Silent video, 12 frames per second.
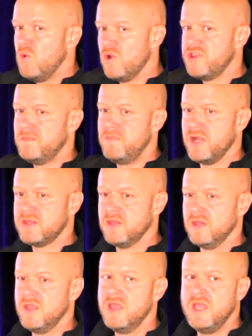with a
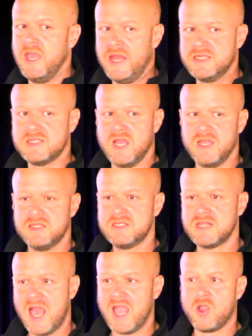button inside
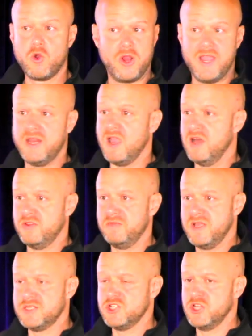Slack or any other
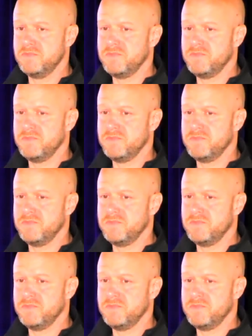messaging